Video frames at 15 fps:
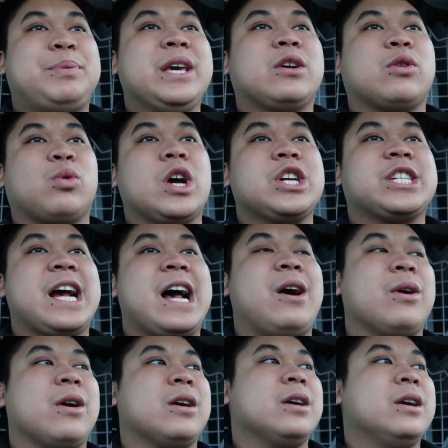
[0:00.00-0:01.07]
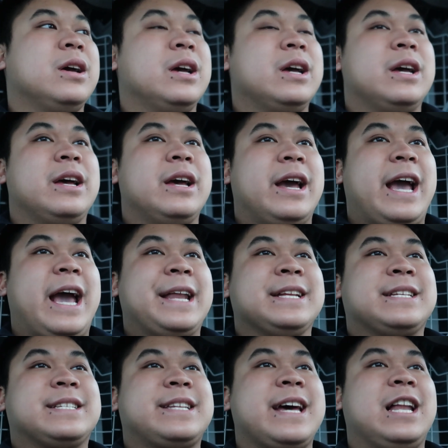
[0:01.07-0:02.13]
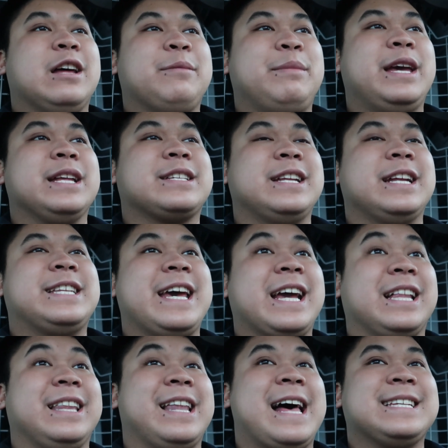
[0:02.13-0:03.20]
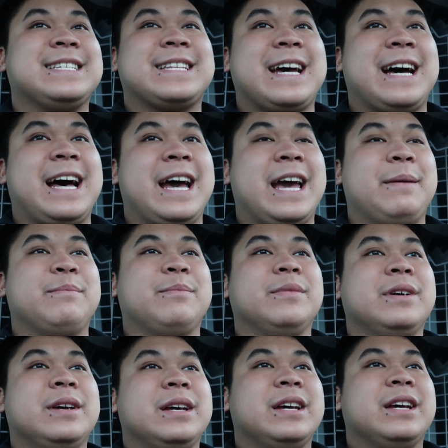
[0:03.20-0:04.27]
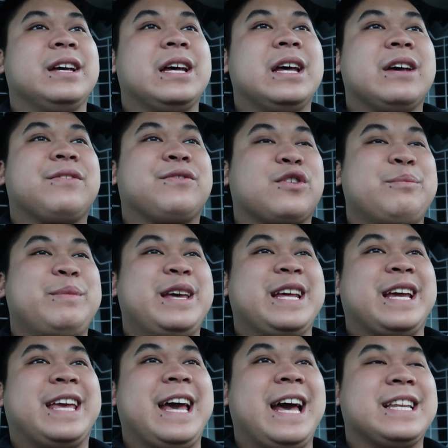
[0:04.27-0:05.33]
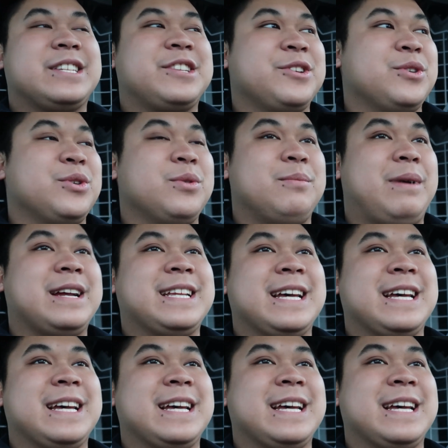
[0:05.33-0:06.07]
peak rush hour and it's telling me it's gonna take less time for me to get to my